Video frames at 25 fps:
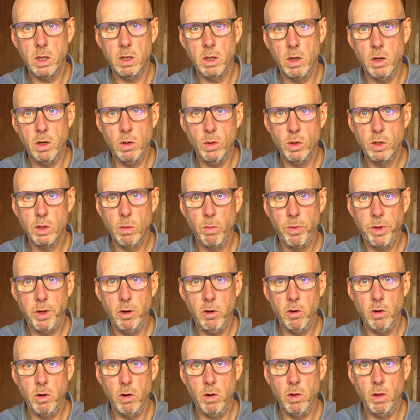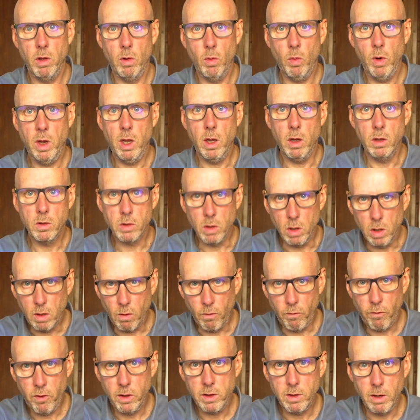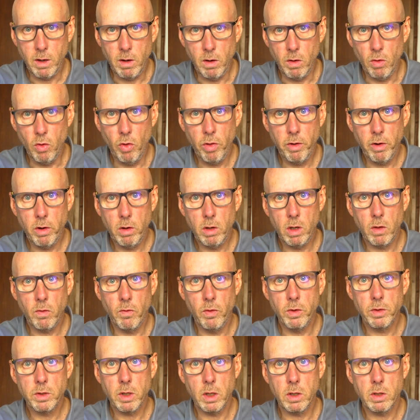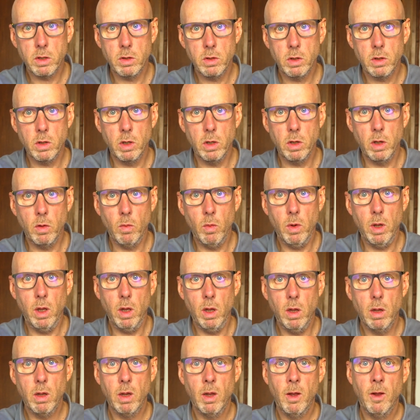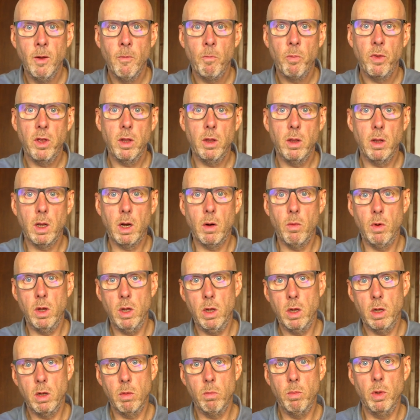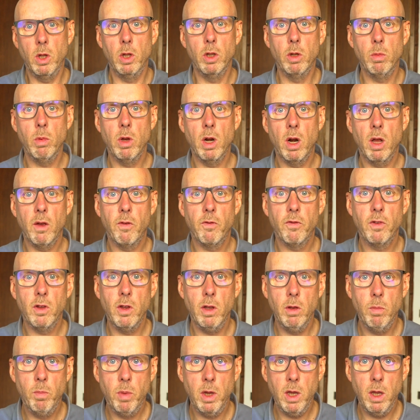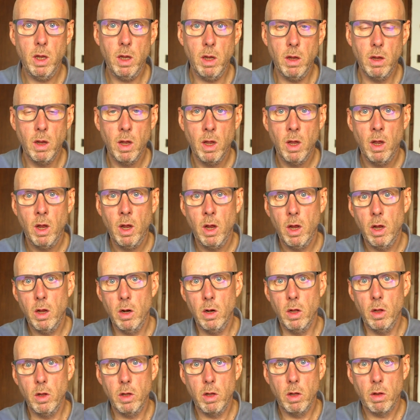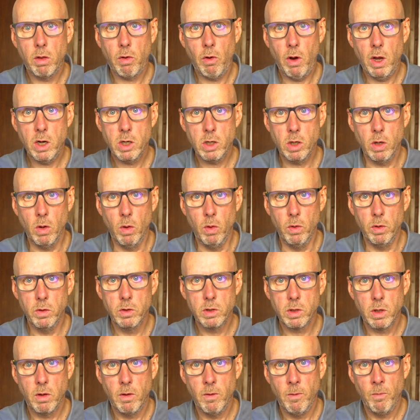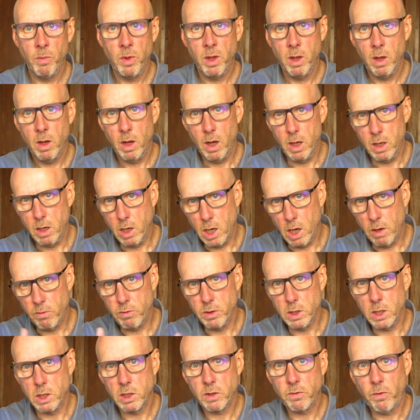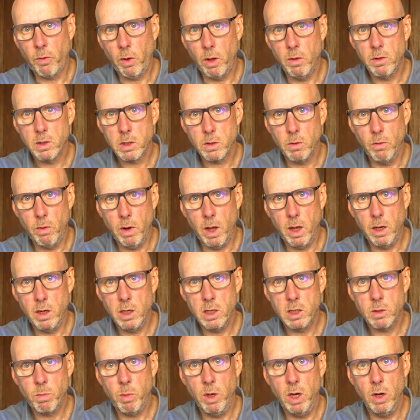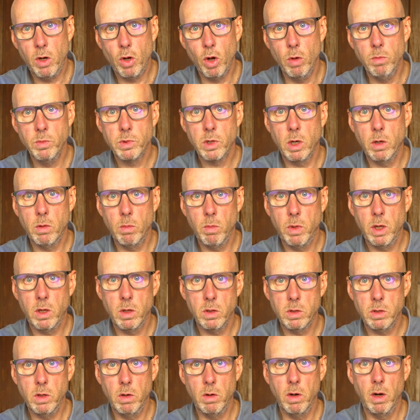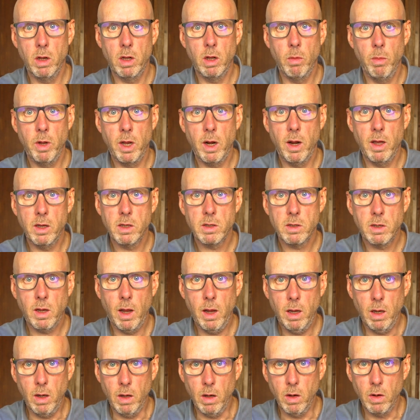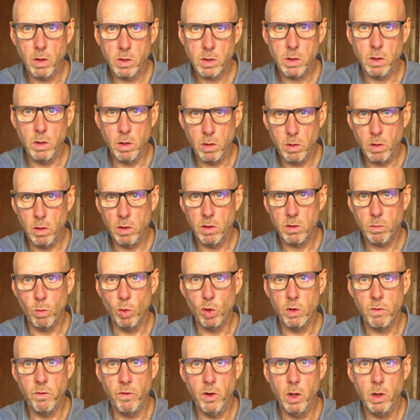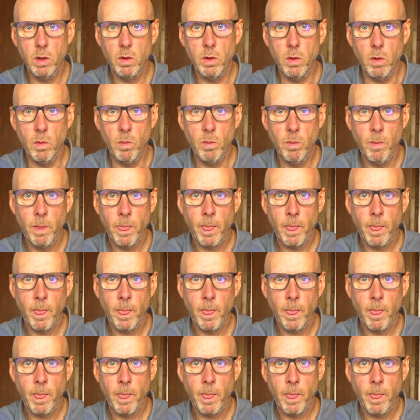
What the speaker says: to do something during the week, so you can fit in another interval session during the week. And that way you can build up your FTP and all your thresholds, and your average riding speed comes on because you're a little bit less tired because you're not doing as much volume.